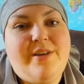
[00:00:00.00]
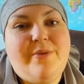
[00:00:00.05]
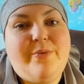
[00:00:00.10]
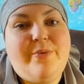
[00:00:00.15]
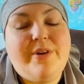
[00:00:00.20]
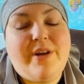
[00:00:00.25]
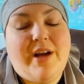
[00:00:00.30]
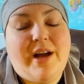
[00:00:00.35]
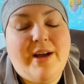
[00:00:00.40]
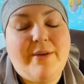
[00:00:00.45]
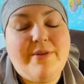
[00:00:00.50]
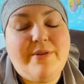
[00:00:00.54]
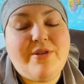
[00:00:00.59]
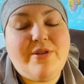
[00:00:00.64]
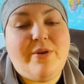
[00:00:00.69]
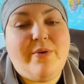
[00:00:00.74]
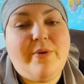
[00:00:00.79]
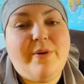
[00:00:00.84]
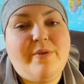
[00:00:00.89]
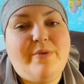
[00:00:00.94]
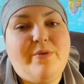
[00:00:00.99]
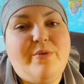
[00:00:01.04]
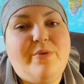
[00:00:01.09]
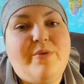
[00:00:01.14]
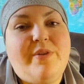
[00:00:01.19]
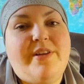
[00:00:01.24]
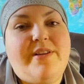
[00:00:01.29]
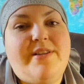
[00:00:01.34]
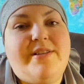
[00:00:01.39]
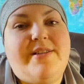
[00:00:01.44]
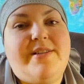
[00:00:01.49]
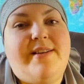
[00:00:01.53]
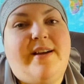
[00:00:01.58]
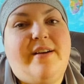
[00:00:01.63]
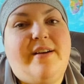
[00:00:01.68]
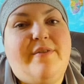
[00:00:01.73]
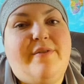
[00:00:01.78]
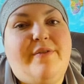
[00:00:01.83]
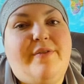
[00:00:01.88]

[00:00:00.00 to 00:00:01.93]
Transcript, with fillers: When I was going through this stuff.